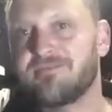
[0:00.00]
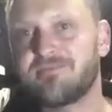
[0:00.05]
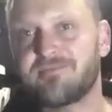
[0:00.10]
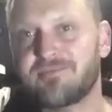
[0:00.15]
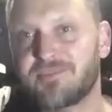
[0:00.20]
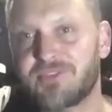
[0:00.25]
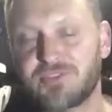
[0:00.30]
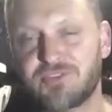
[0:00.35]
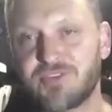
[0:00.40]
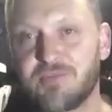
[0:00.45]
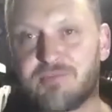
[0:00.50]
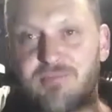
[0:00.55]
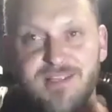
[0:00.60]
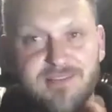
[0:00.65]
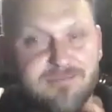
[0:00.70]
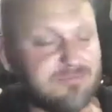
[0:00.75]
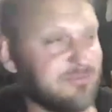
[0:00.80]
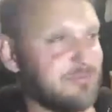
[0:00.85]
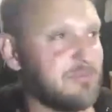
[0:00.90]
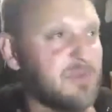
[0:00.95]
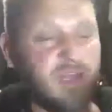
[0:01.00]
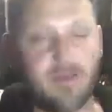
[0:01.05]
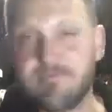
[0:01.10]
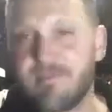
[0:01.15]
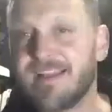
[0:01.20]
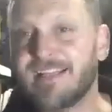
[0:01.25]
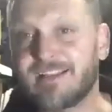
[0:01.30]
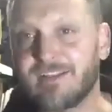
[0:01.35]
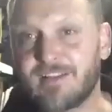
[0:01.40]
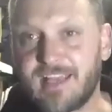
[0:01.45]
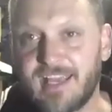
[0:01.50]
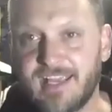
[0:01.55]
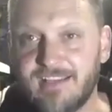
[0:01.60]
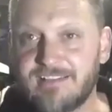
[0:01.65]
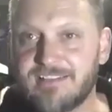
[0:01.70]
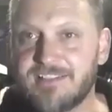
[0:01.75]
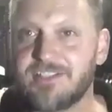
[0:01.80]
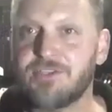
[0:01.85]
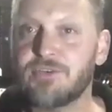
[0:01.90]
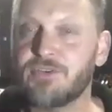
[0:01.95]
just a mental
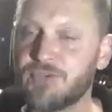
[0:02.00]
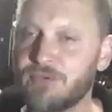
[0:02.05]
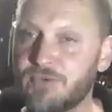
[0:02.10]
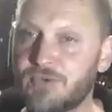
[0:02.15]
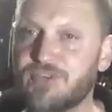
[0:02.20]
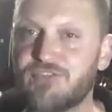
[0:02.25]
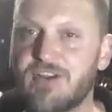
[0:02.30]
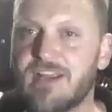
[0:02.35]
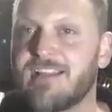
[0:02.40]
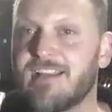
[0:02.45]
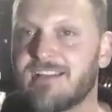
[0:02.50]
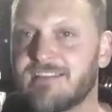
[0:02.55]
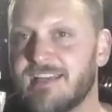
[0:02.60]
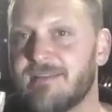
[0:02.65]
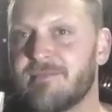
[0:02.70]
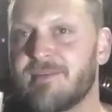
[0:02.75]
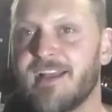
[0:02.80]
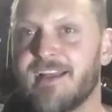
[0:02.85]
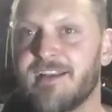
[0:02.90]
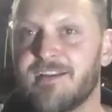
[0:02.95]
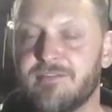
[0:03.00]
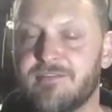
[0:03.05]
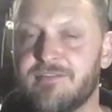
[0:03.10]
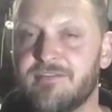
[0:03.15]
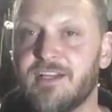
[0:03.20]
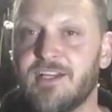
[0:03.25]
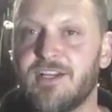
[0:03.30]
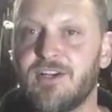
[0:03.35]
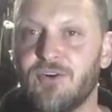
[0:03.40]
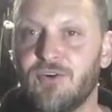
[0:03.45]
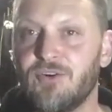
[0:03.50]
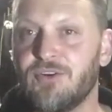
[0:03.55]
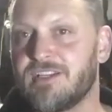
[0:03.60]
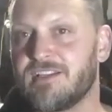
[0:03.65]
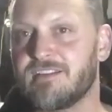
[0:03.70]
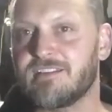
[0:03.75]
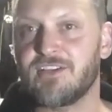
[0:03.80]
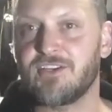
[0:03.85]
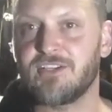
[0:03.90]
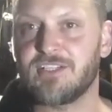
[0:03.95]
case, you're going to attract that same kind of
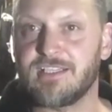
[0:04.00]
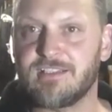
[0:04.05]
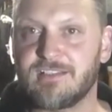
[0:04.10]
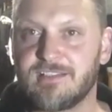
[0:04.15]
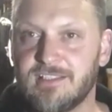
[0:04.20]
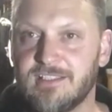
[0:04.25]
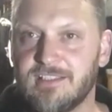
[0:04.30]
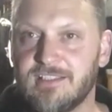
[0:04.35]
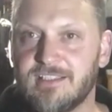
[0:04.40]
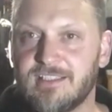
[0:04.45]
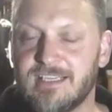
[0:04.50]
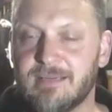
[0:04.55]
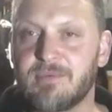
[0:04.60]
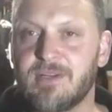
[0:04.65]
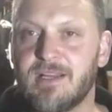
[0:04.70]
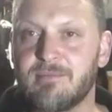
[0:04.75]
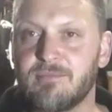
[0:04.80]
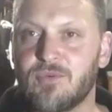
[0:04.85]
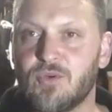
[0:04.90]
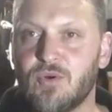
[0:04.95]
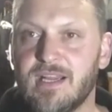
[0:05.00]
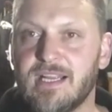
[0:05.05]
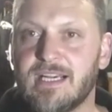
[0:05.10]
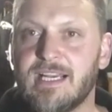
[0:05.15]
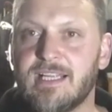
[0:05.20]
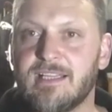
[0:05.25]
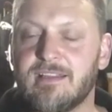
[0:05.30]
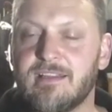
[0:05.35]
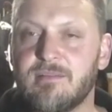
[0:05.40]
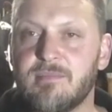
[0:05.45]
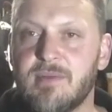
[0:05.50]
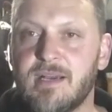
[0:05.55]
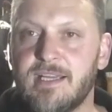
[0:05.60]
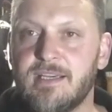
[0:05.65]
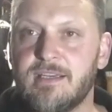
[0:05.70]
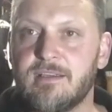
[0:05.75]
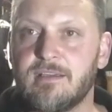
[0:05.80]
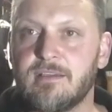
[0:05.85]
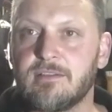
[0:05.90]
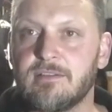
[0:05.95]
audience, aren't you? And I'm quite glad that mine
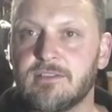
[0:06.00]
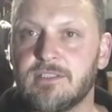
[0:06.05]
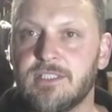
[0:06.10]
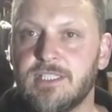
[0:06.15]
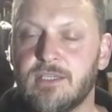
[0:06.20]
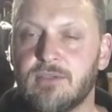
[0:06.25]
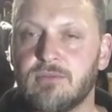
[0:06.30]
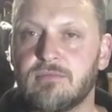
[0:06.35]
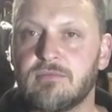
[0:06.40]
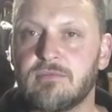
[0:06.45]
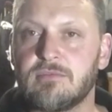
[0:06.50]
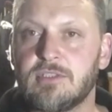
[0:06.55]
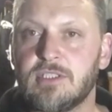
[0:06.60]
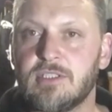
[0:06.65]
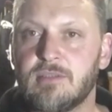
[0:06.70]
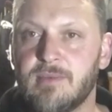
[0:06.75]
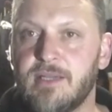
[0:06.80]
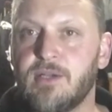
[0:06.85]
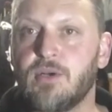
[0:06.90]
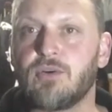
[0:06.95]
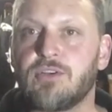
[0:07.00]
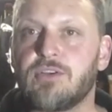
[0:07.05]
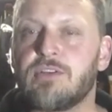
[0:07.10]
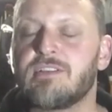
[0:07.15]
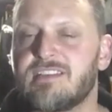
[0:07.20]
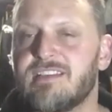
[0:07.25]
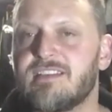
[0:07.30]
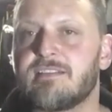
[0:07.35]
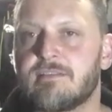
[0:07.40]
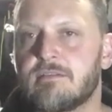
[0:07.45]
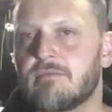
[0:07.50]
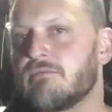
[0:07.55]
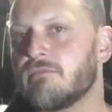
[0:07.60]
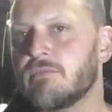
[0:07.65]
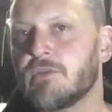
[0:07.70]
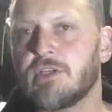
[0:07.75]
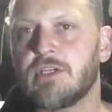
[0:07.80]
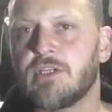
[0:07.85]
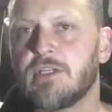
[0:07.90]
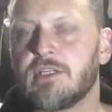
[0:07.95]
are, my audience is
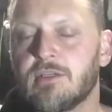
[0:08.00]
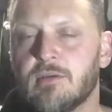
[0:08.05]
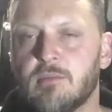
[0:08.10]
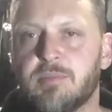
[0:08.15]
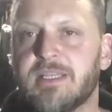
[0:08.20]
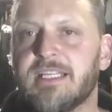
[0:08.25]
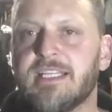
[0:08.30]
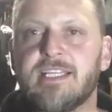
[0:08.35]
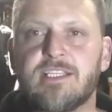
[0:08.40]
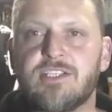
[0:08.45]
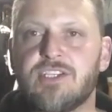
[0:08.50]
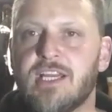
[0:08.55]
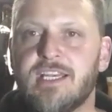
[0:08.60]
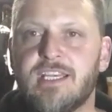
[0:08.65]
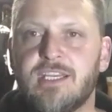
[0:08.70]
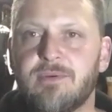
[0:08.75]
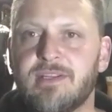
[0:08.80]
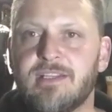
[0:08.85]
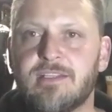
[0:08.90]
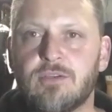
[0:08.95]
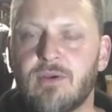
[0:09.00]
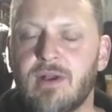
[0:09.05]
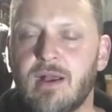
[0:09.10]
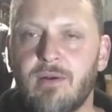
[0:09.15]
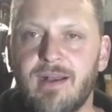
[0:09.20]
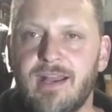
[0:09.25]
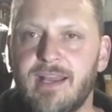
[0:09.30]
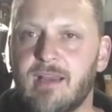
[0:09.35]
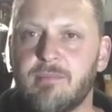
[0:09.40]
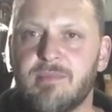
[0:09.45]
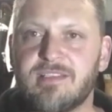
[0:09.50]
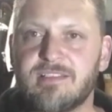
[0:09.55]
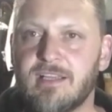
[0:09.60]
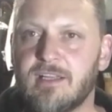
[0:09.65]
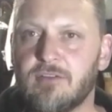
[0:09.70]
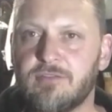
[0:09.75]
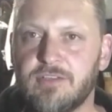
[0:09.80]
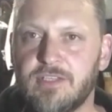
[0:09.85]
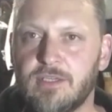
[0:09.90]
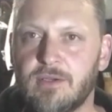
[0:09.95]
completely genuine to how I am
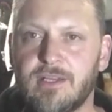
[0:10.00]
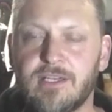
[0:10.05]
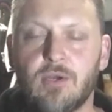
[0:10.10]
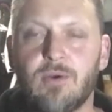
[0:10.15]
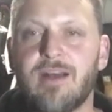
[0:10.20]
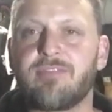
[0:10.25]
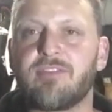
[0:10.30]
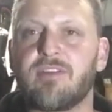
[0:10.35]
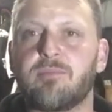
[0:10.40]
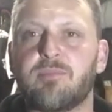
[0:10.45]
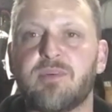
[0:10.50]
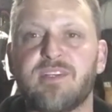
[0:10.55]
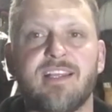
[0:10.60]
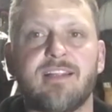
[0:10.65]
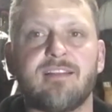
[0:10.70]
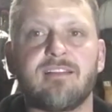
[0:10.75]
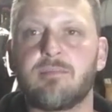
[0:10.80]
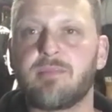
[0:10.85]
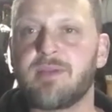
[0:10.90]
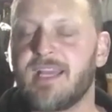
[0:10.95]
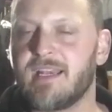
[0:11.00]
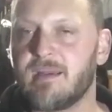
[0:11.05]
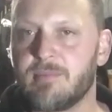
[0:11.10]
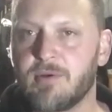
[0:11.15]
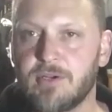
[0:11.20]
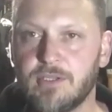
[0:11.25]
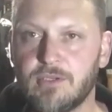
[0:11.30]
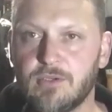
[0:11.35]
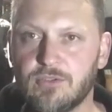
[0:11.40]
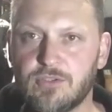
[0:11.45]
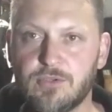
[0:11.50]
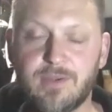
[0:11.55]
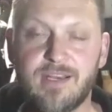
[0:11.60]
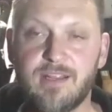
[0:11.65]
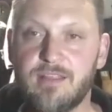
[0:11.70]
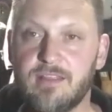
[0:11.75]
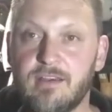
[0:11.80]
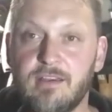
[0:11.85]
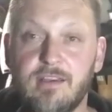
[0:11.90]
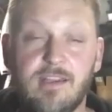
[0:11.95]
myself. I don't have to pretend to be anybody or do
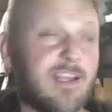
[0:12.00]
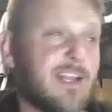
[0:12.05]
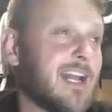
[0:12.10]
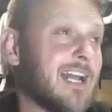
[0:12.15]
anything. I